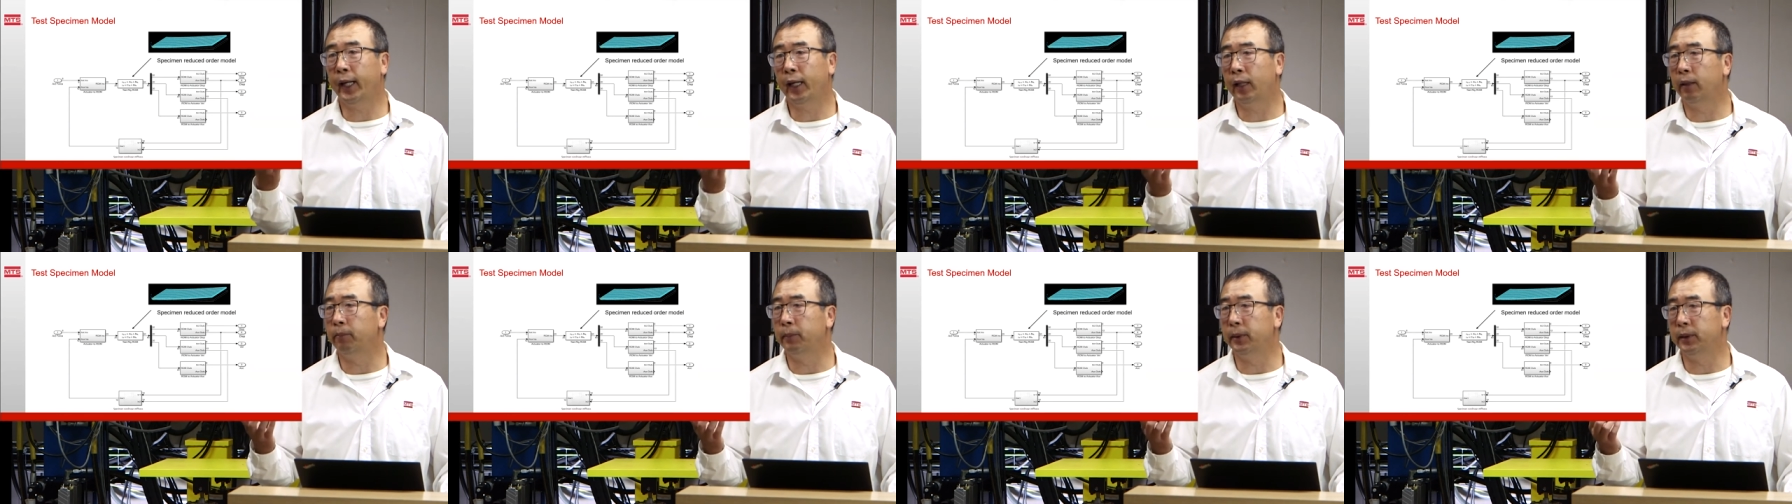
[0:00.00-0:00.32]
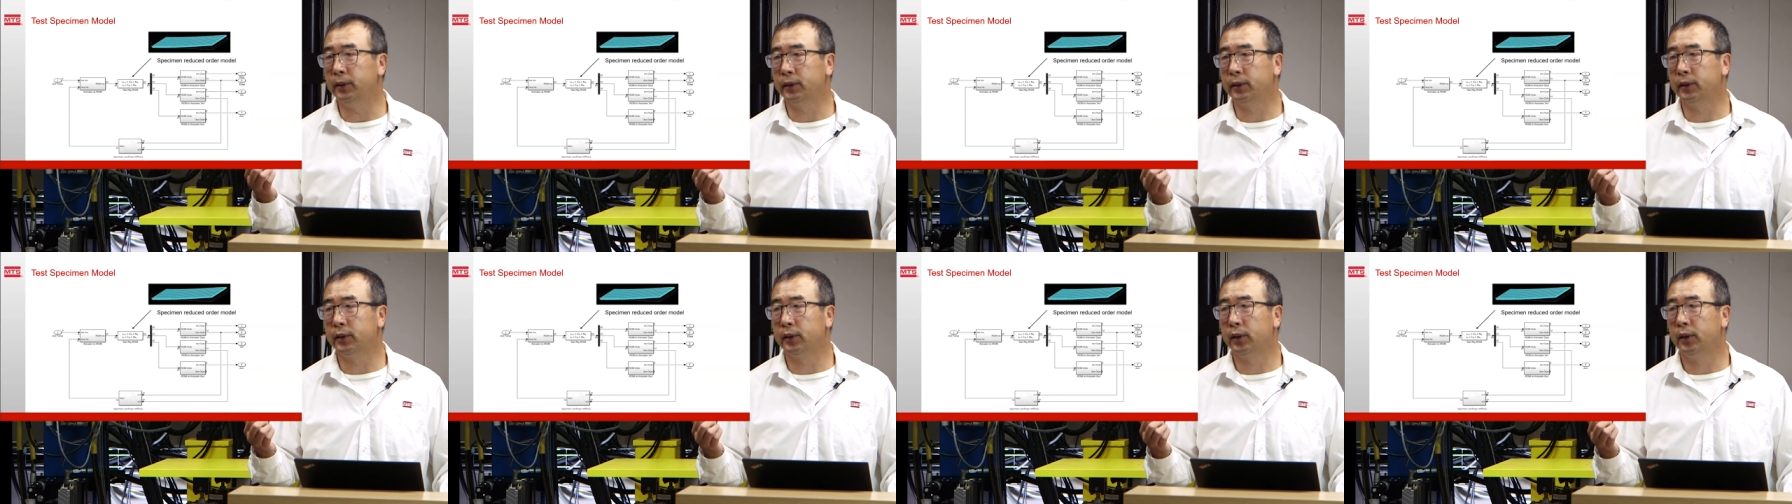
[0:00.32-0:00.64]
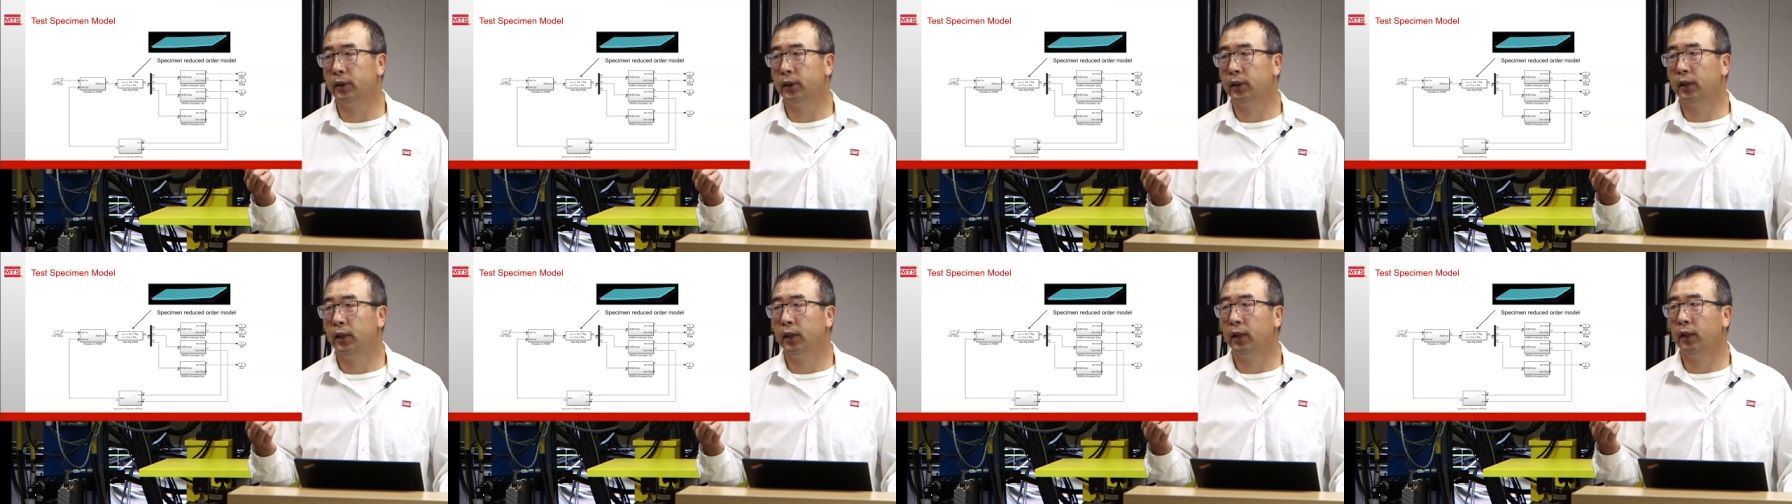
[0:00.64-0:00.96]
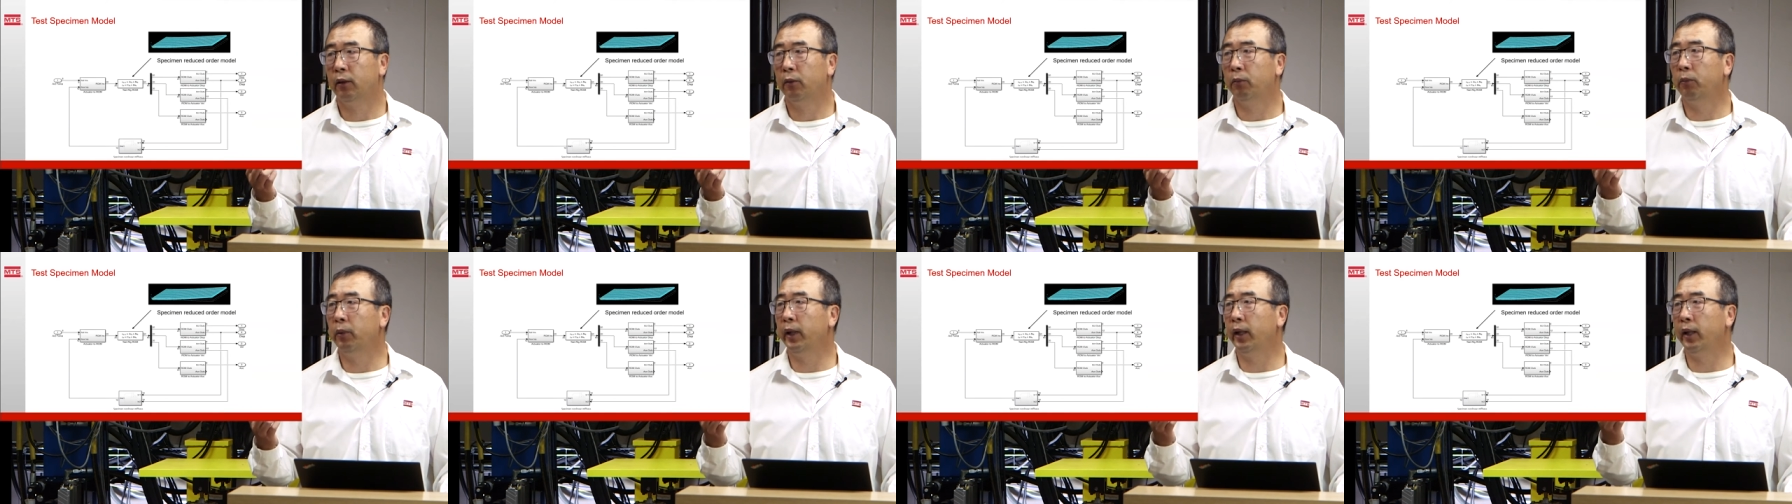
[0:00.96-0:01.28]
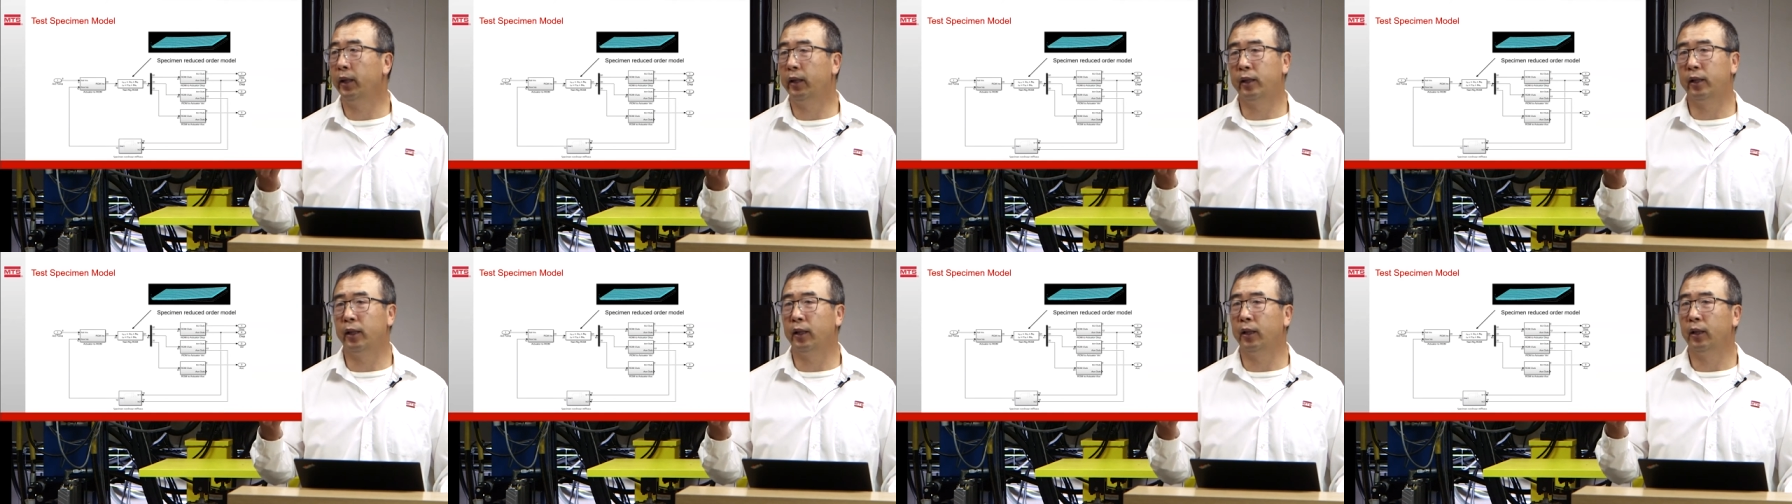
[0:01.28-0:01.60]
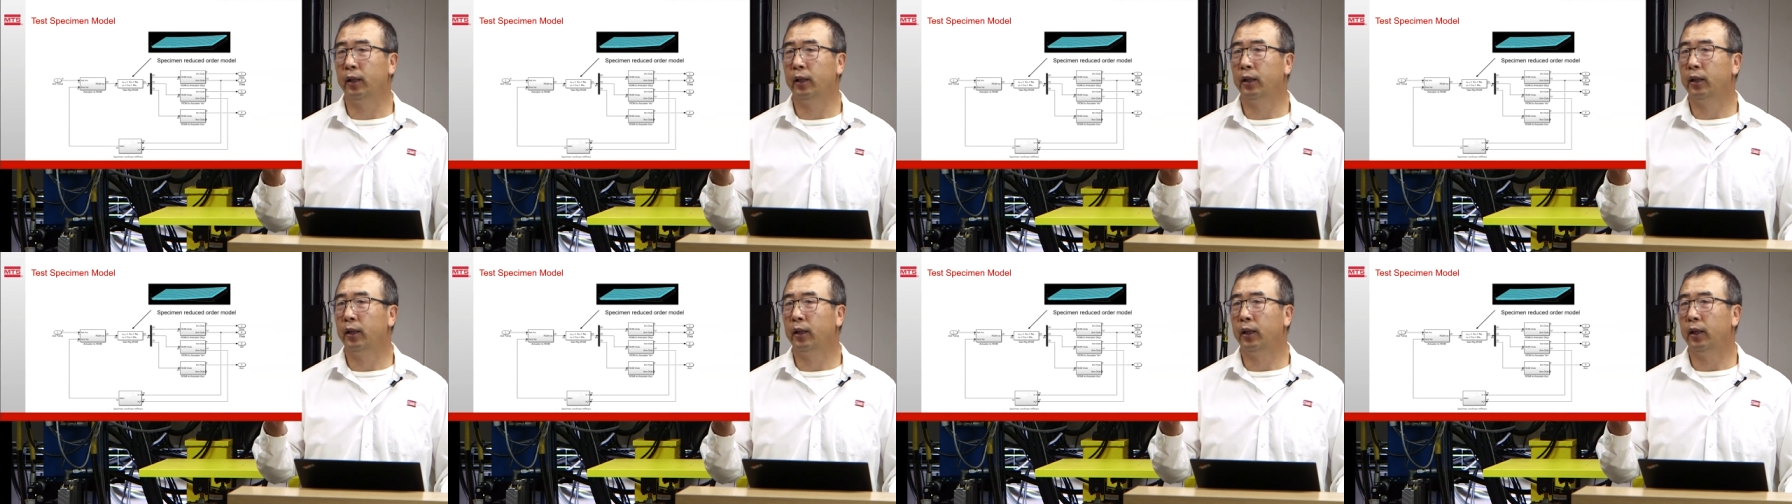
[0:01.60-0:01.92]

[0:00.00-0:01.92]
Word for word: elements with uh,